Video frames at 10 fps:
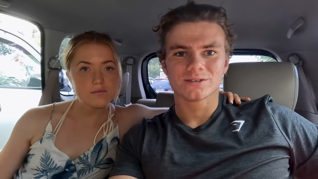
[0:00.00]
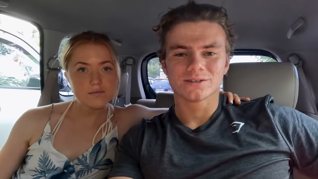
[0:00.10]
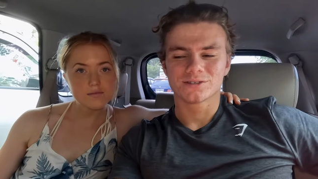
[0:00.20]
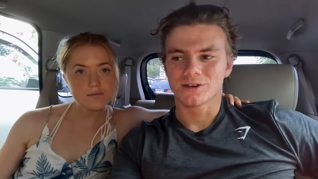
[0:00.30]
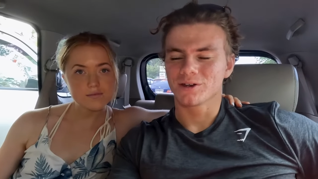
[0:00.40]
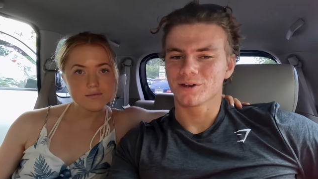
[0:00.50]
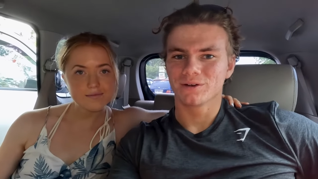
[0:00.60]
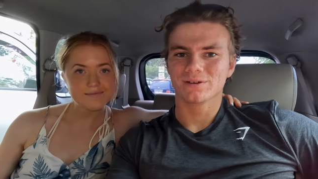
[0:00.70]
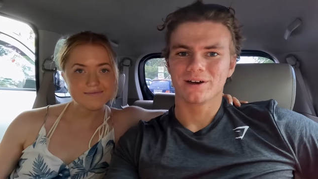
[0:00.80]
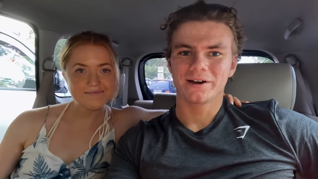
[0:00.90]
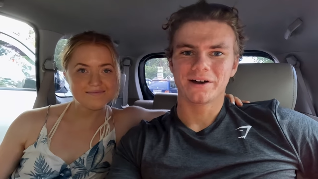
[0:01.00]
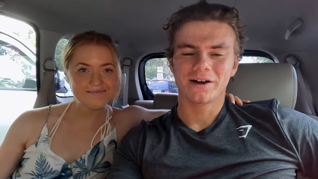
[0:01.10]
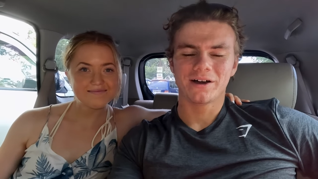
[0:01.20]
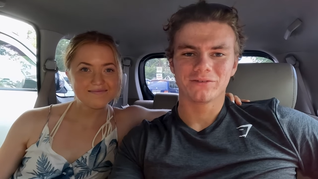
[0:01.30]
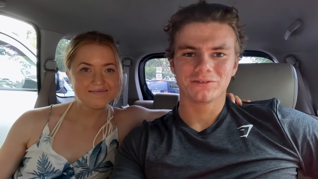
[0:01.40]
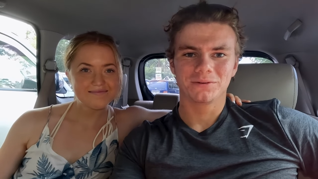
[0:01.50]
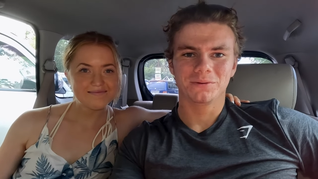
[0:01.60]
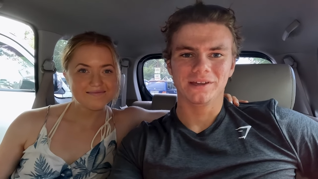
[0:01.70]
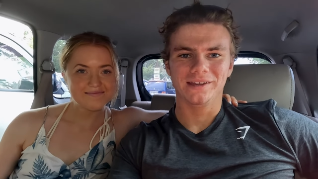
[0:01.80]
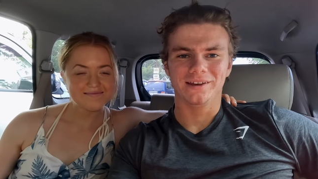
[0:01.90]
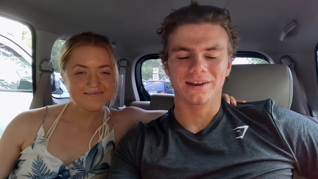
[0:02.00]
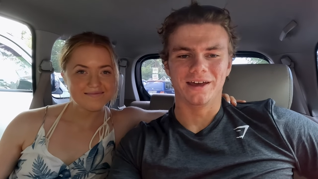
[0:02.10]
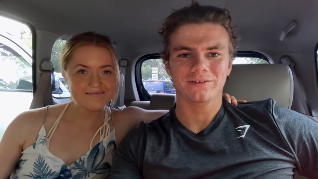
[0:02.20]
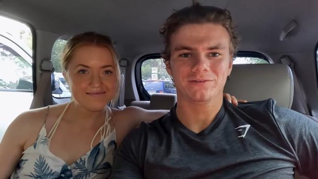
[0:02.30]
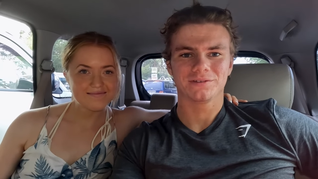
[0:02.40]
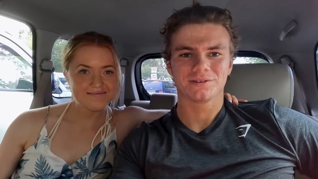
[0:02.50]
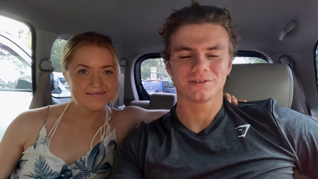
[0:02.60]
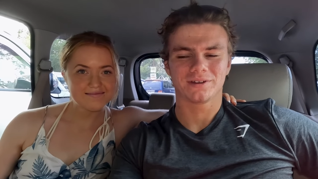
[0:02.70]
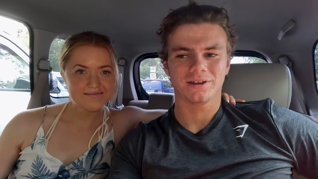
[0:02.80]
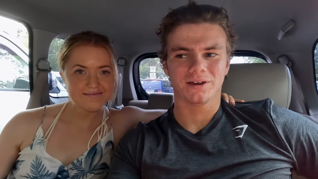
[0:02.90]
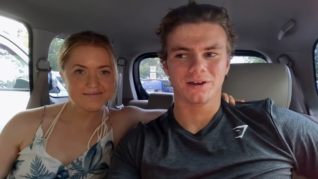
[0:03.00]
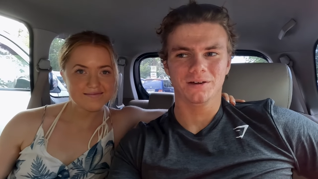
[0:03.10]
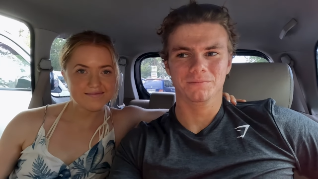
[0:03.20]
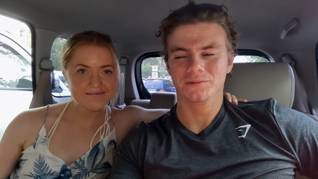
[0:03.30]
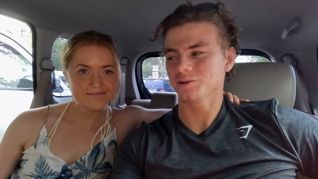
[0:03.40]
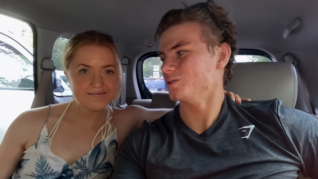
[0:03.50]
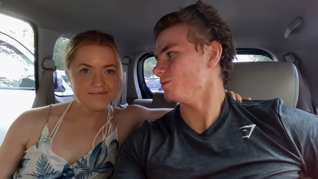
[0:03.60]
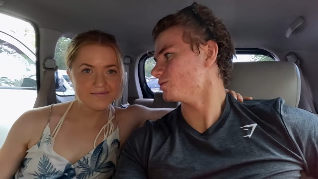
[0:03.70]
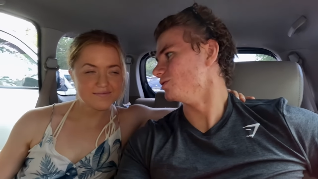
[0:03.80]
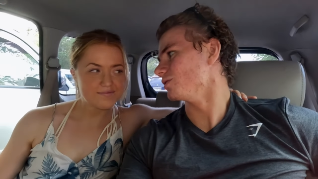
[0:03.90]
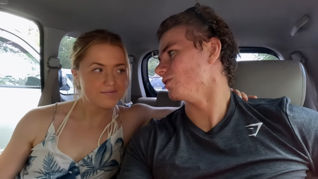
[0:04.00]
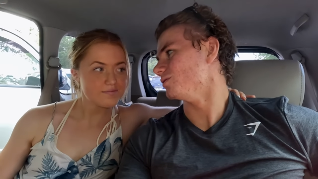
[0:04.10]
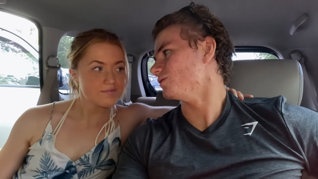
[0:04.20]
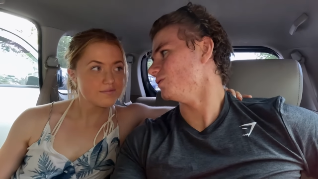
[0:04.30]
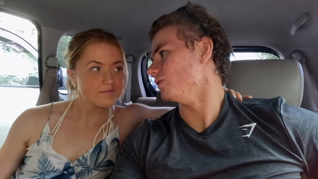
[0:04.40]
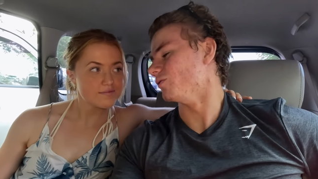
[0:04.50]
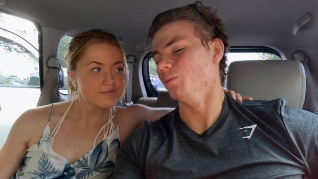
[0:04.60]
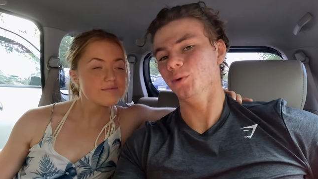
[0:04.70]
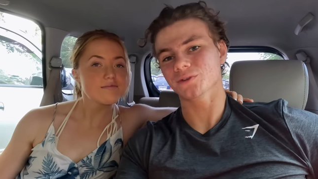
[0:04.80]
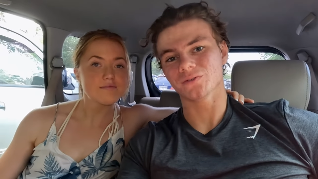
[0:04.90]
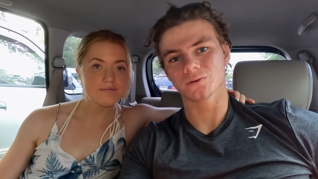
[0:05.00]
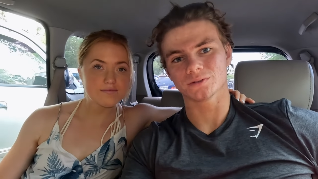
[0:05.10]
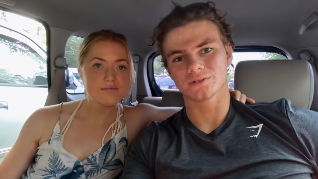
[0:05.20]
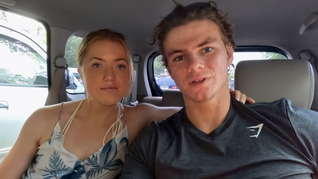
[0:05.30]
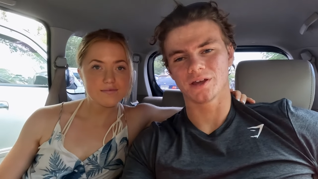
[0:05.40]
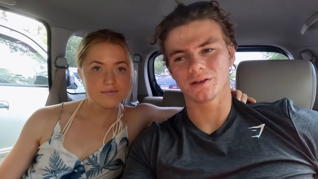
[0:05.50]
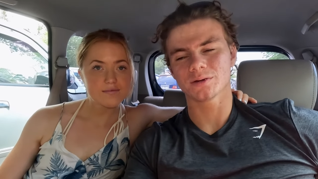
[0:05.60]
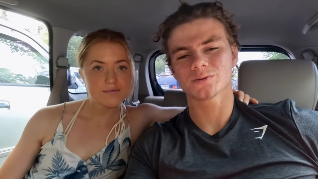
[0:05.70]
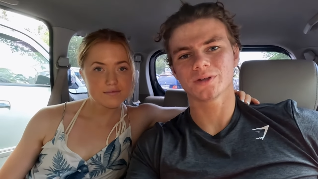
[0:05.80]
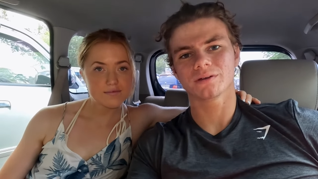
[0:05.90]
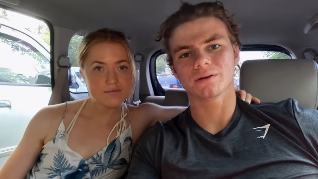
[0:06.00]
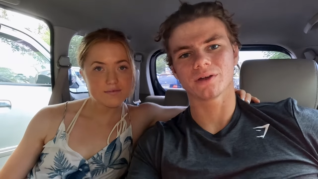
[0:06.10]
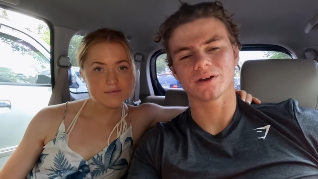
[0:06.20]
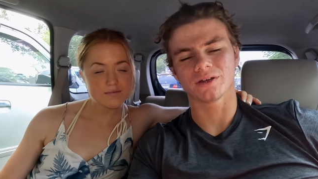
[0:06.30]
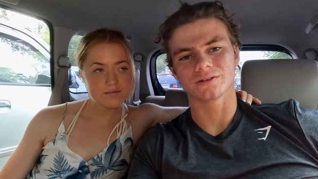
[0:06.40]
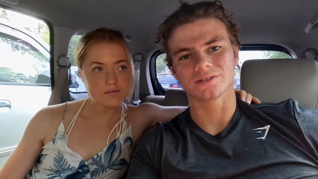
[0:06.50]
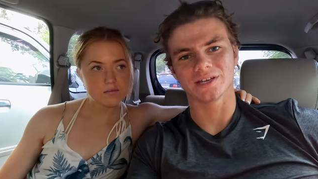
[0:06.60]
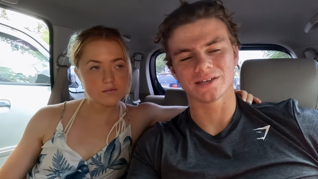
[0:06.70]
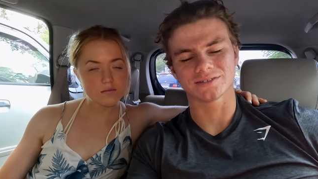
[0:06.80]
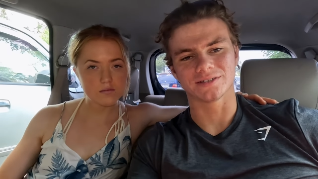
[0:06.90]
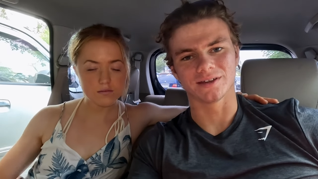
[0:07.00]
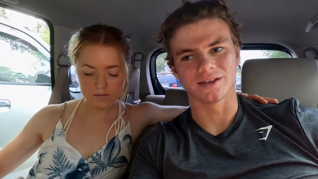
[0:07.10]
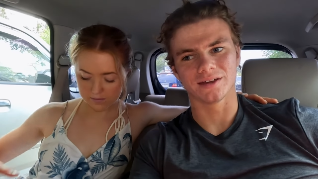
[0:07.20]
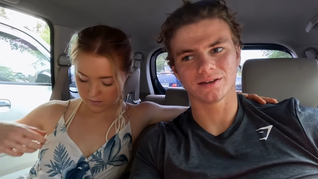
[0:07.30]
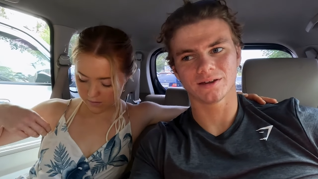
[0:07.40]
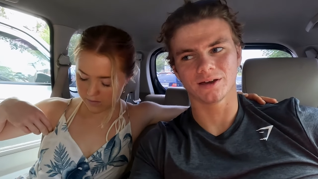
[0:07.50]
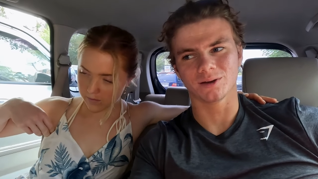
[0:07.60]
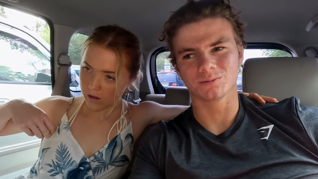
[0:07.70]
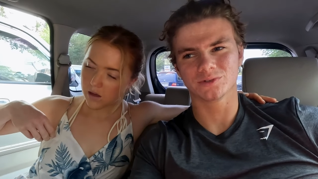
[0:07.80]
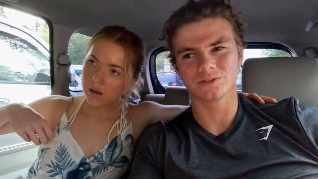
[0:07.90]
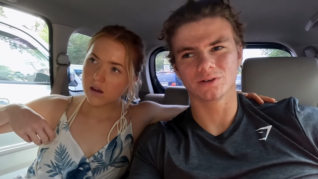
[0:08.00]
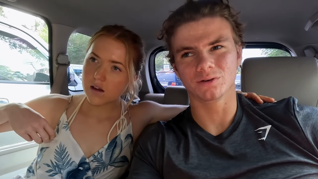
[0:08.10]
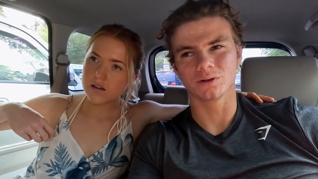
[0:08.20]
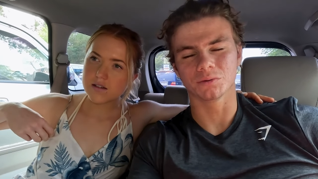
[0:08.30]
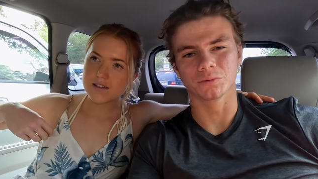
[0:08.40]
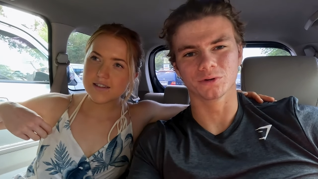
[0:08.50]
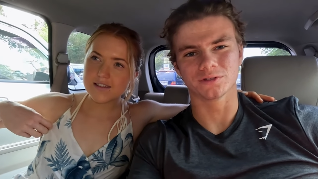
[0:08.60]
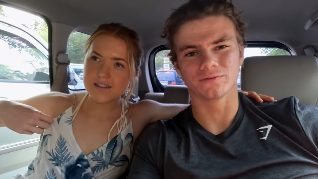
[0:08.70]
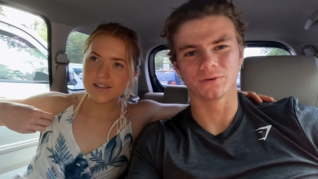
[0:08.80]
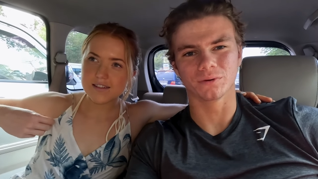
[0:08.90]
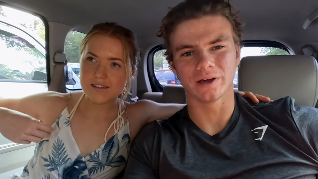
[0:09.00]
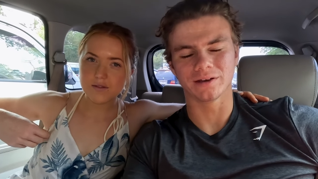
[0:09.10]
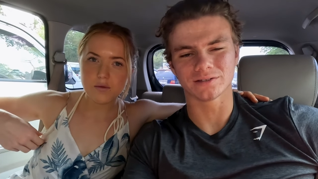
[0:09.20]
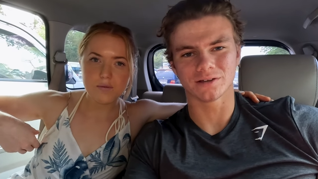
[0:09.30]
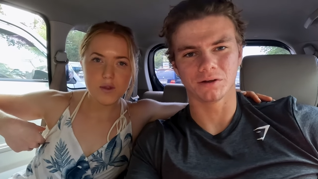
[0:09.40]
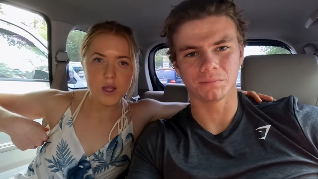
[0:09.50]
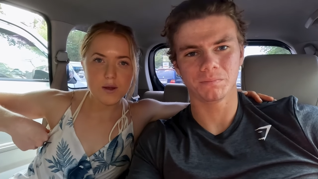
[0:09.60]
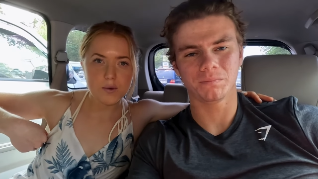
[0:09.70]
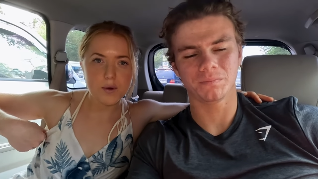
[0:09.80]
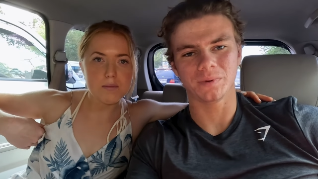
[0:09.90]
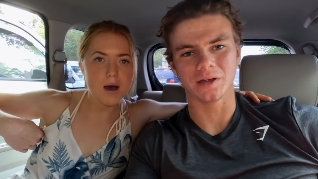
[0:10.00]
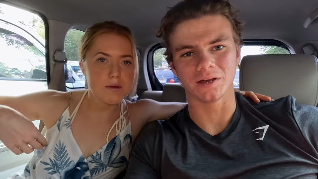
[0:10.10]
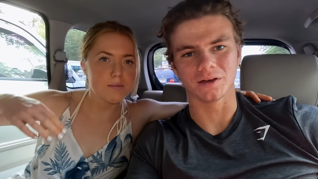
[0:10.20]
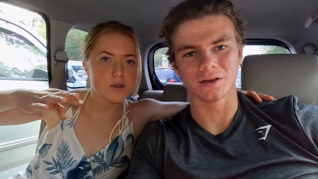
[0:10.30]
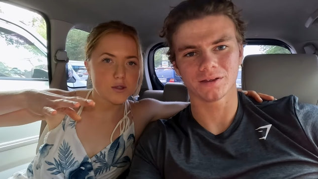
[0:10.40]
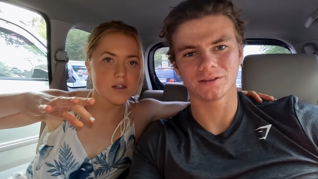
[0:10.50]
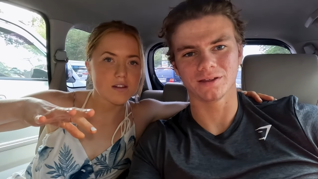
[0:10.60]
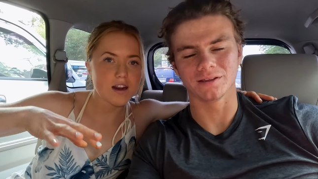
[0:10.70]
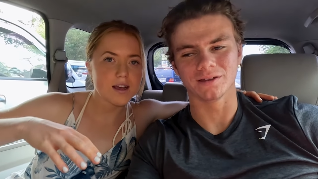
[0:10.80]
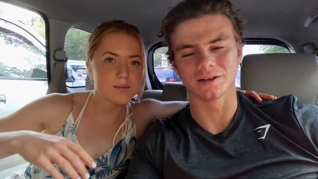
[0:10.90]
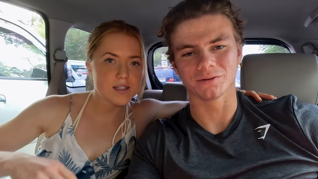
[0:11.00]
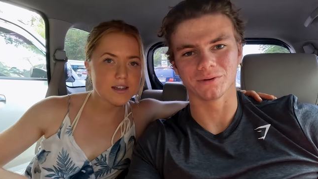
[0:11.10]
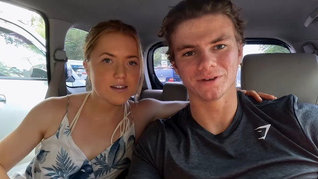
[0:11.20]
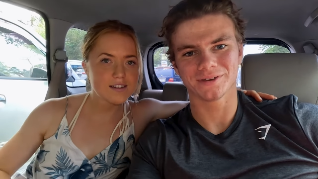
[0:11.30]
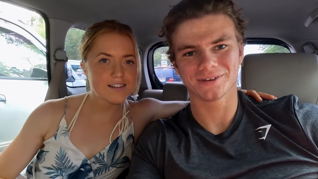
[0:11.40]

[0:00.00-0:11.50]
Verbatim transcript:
Speaker 1: so after we left, um, there was an option to go to two different waterfalls, isn't there? There was one that we were going to go to yesterday, um, Tegenungan Waterfall, and it's a lot we bigger than the, other one.